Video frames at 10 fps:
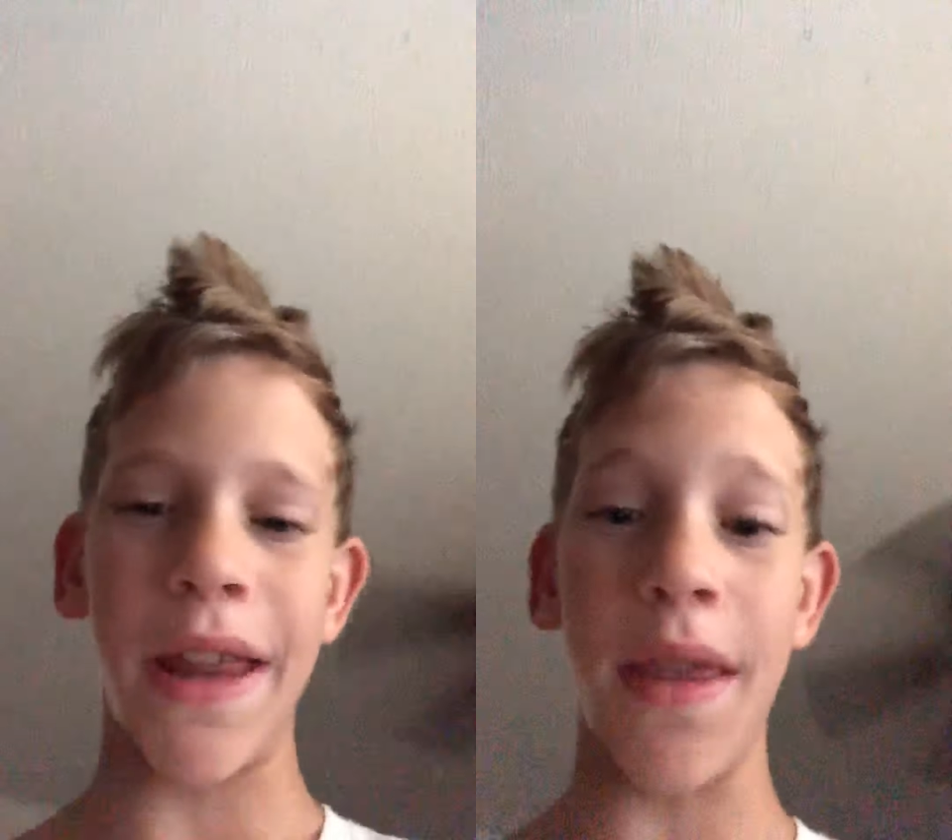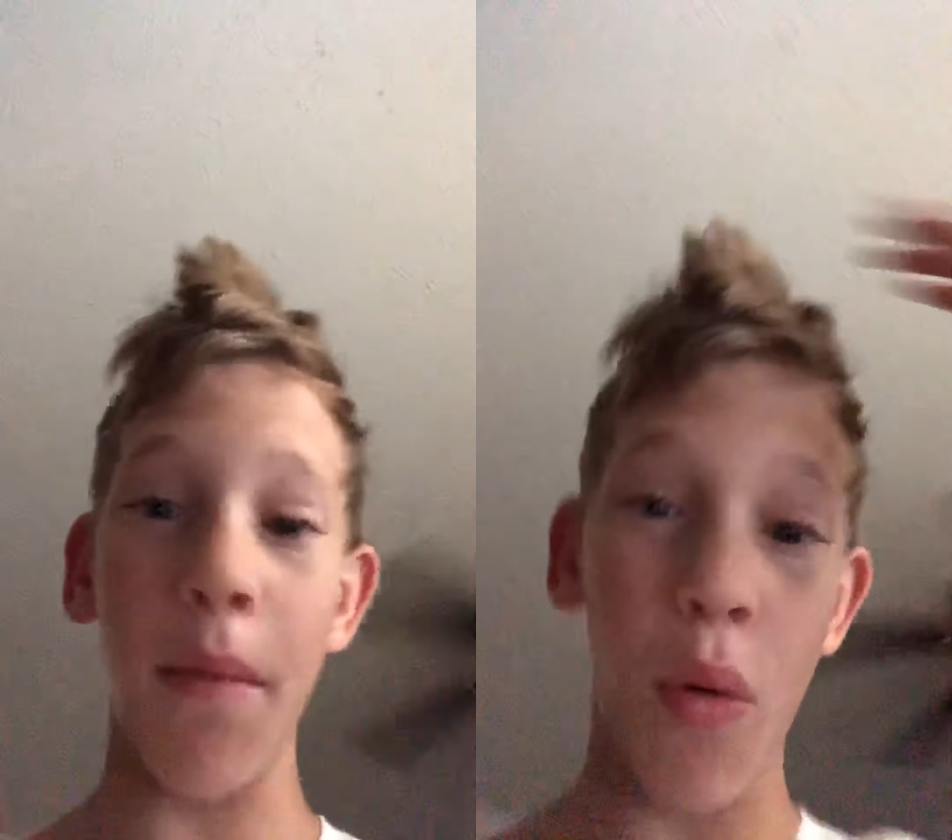
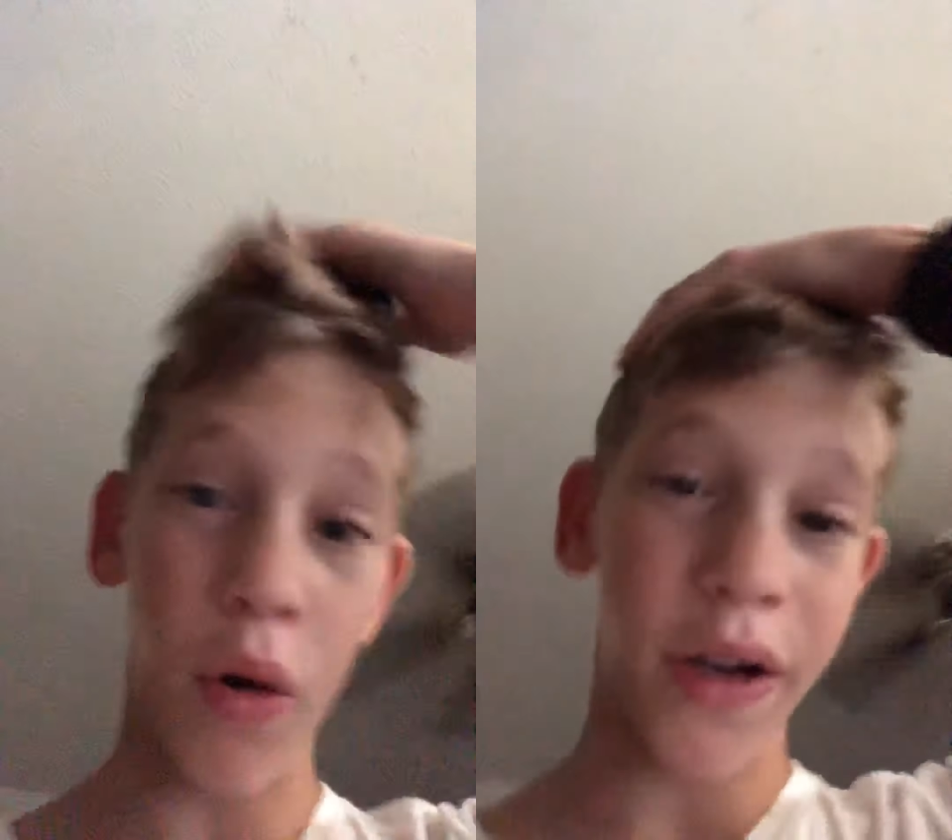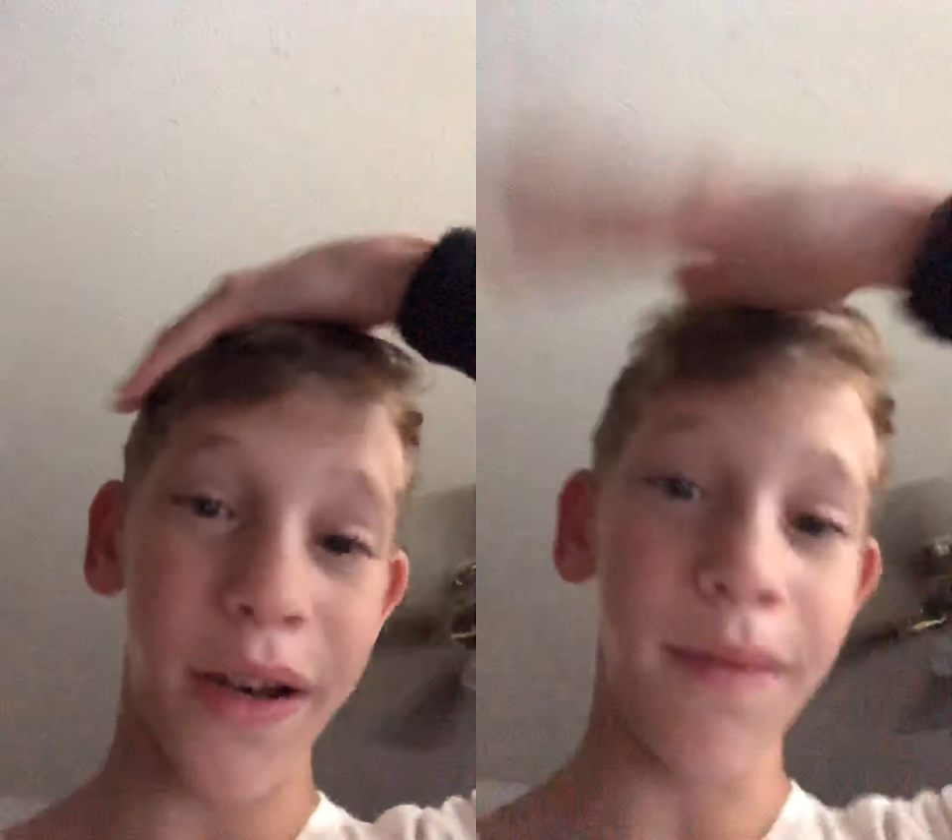in the
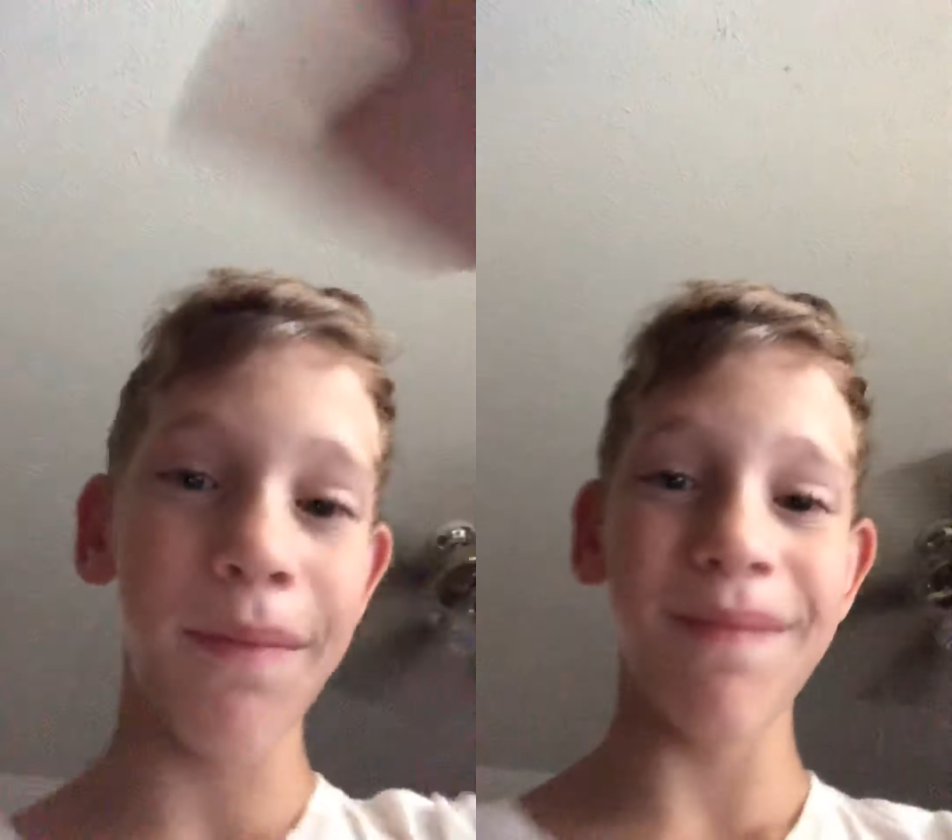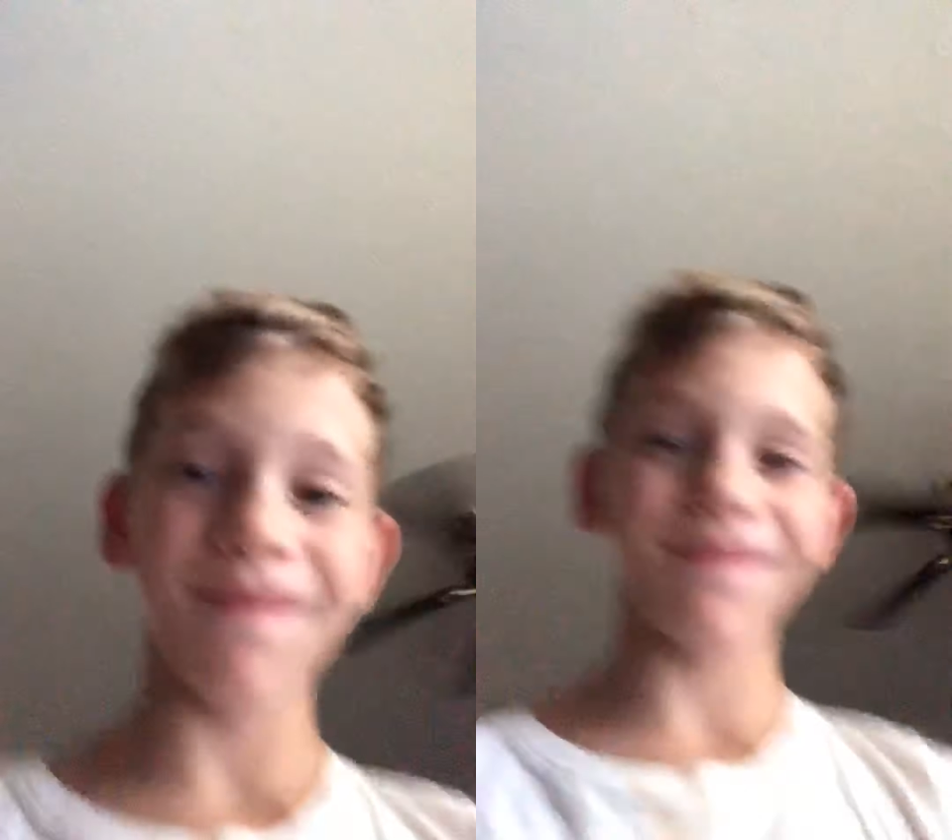morning,
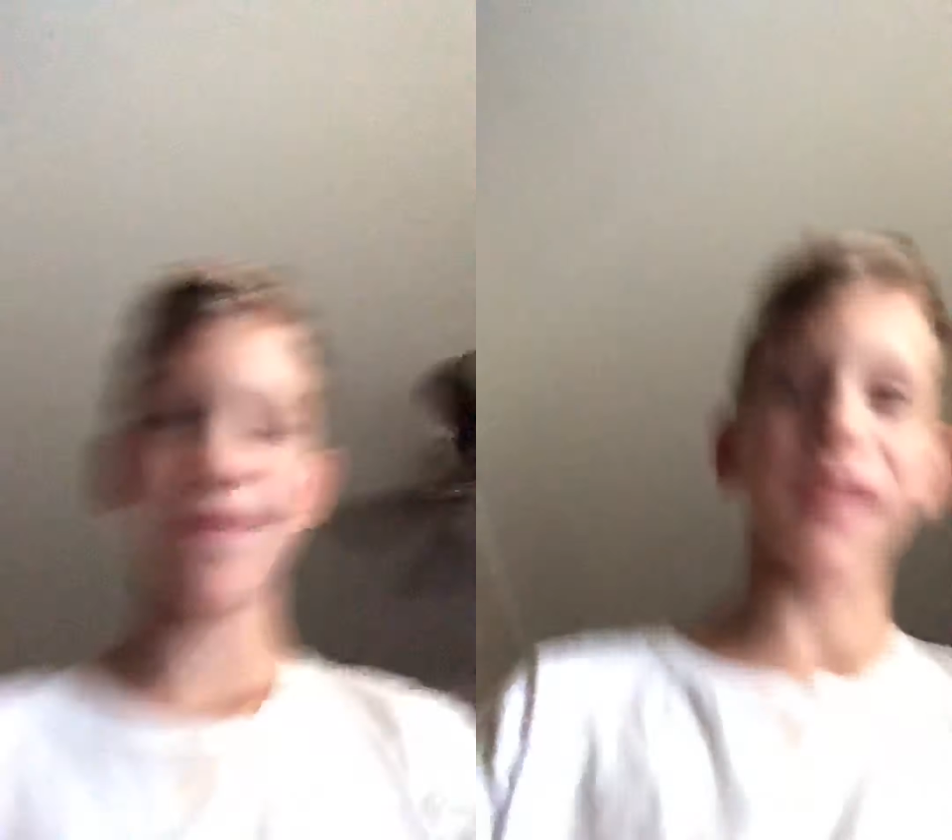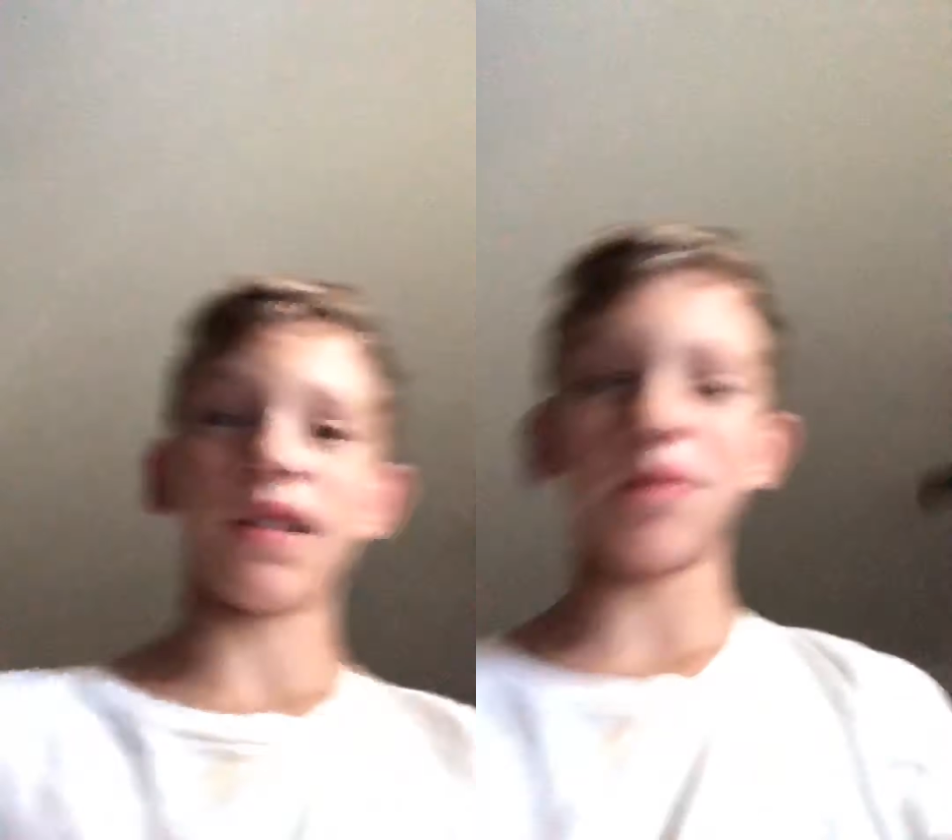
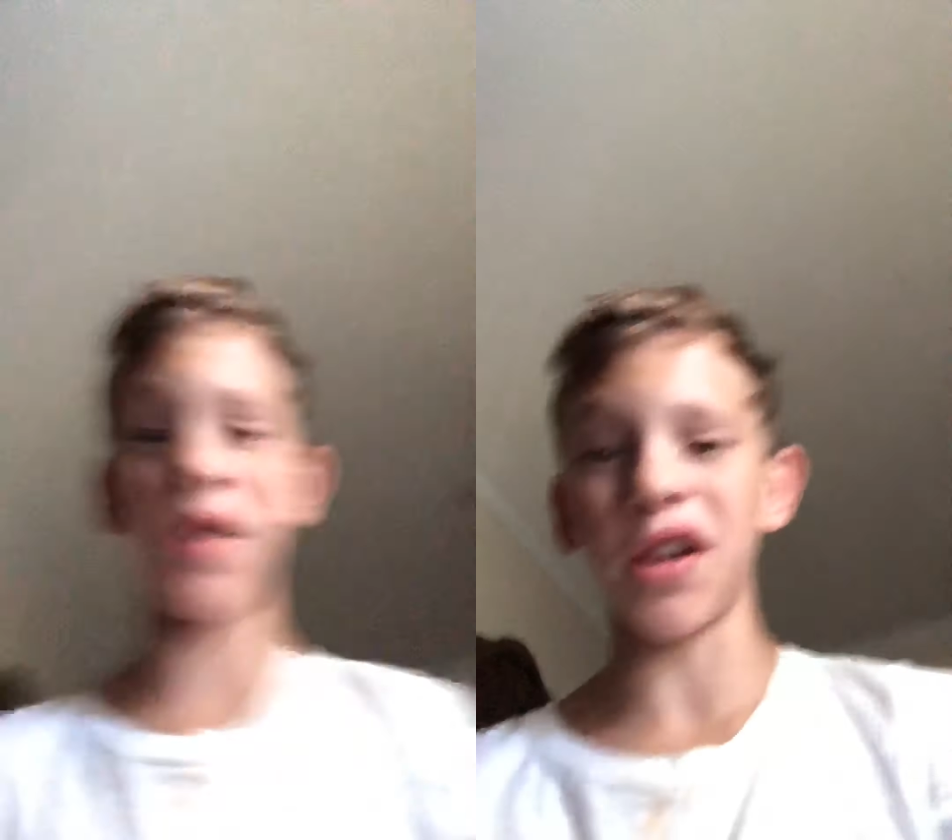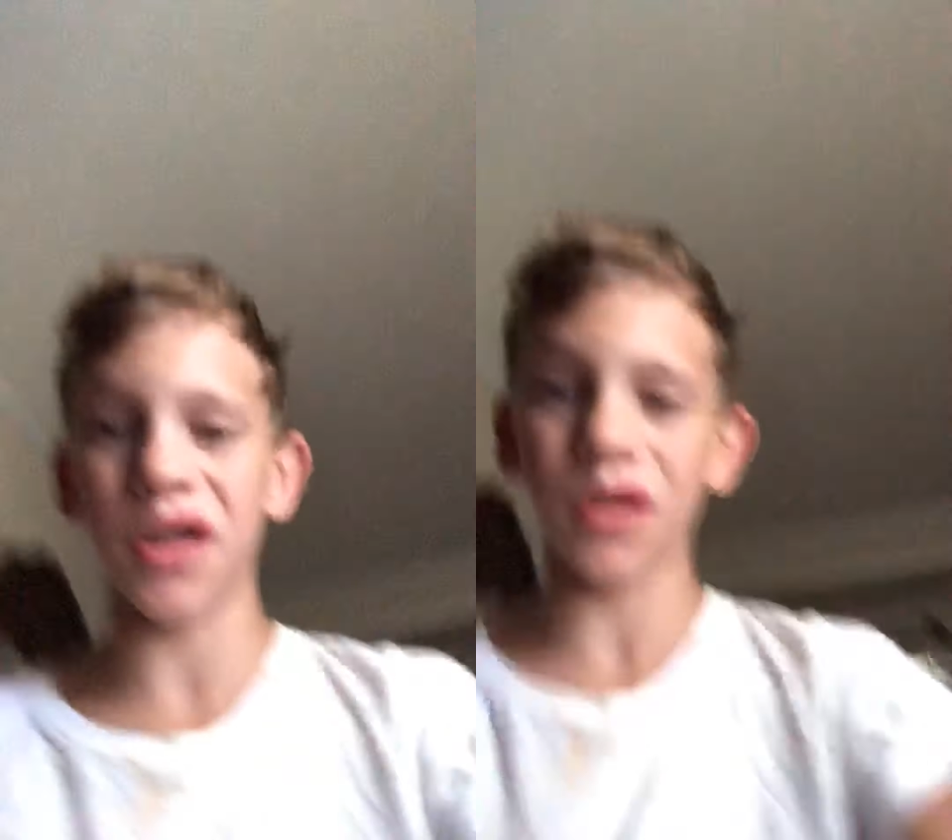it let me tell